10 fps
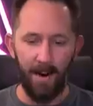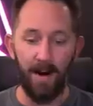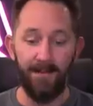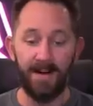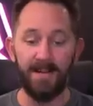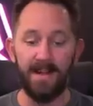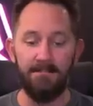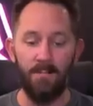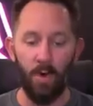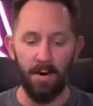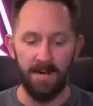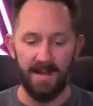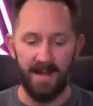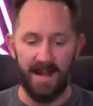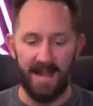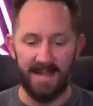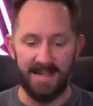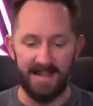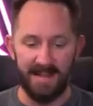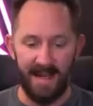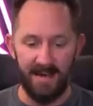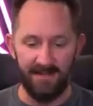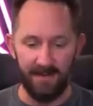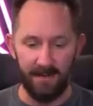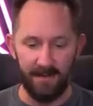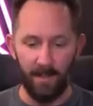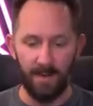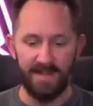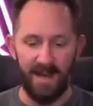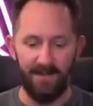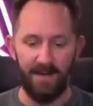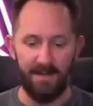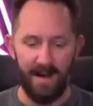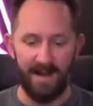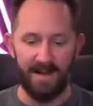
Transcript: Perfectly morbid and delightful. Would definitely buy